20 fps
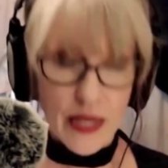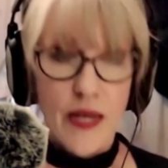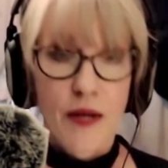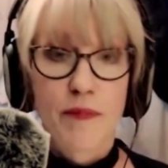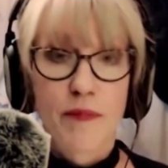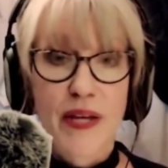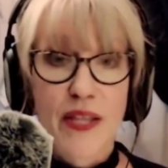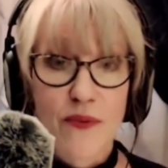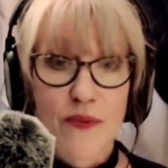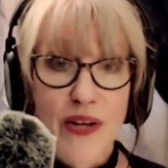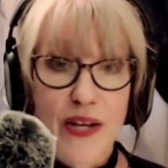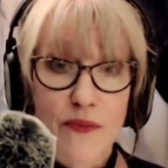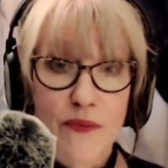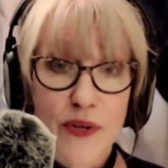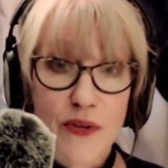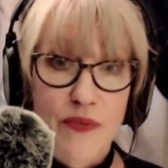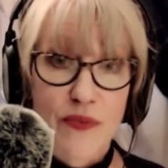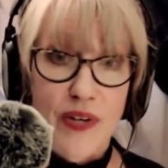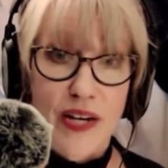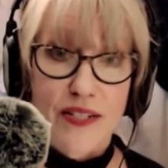By the way,
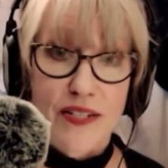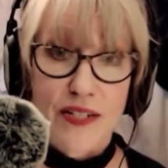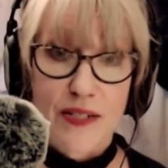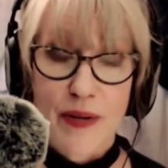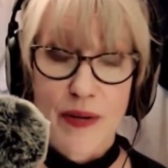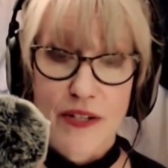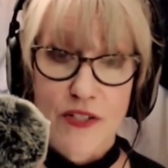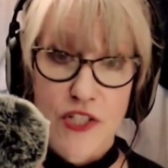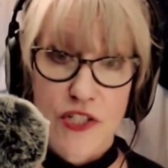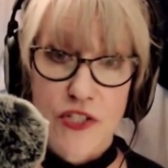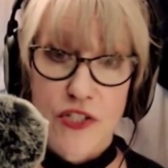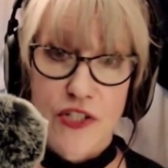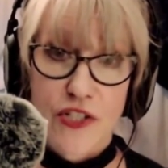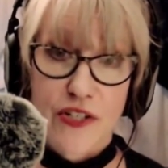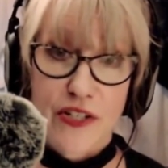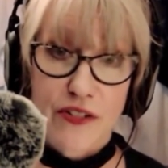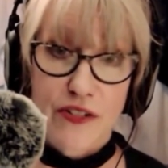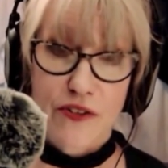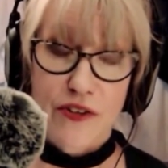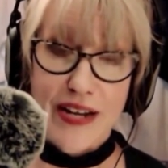when I talked about ginger
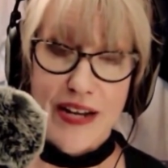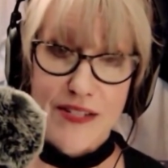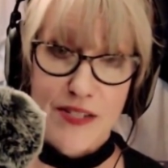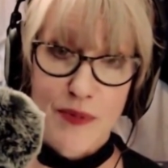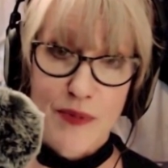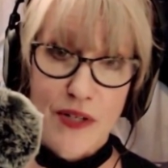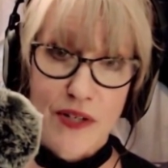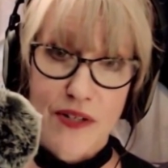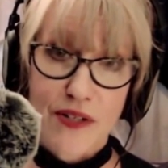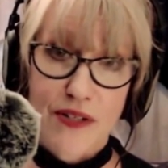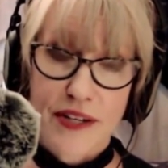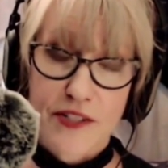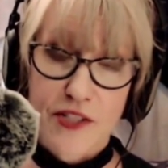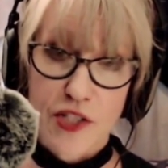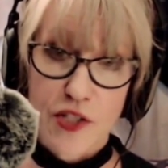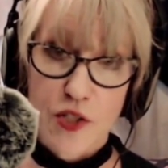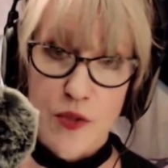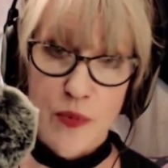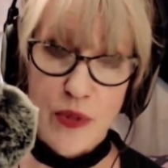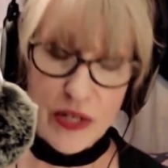and Grasmere
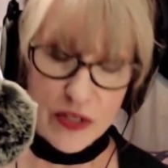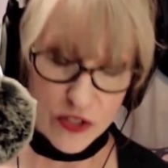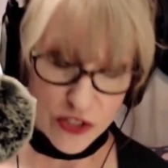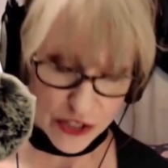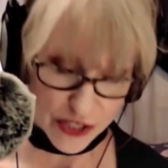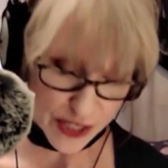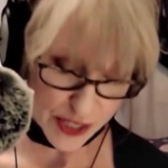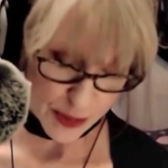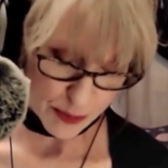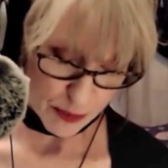gingerbread cookies